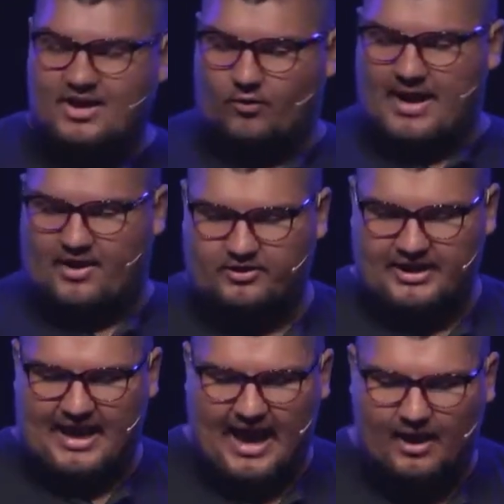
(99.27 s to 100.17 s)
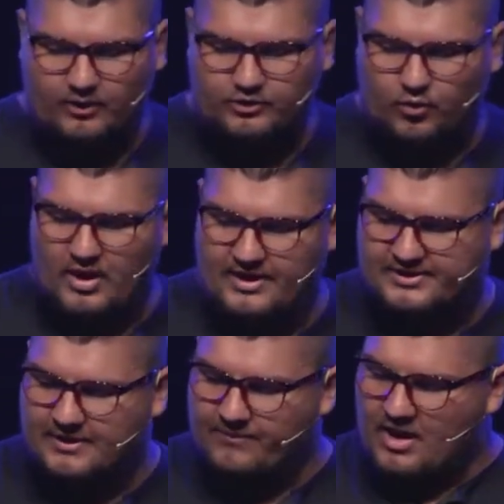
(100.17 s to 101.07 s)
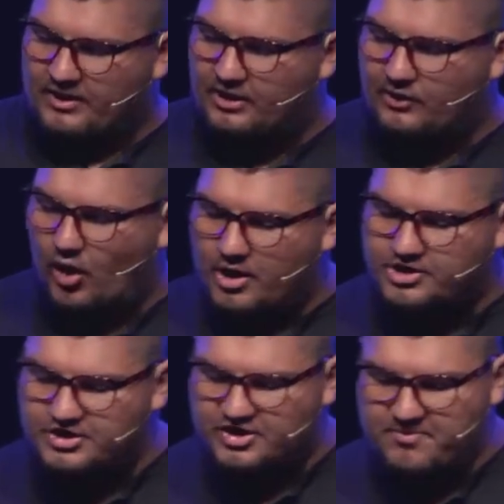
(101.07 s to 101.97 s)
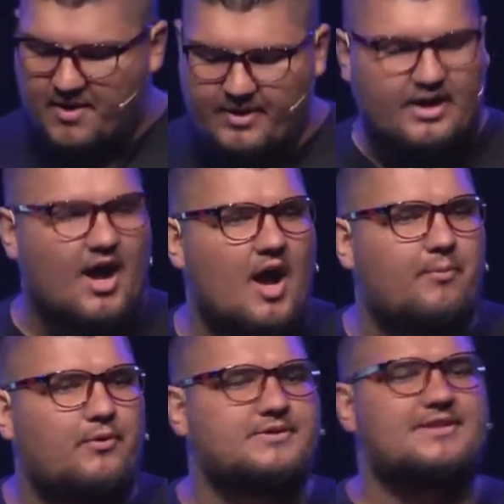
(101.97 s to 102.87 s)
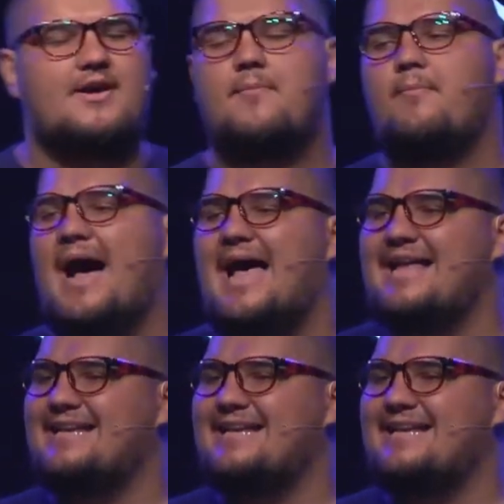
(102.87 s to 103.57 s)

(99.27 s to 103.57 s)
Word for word: record they held was the largest married couple's combined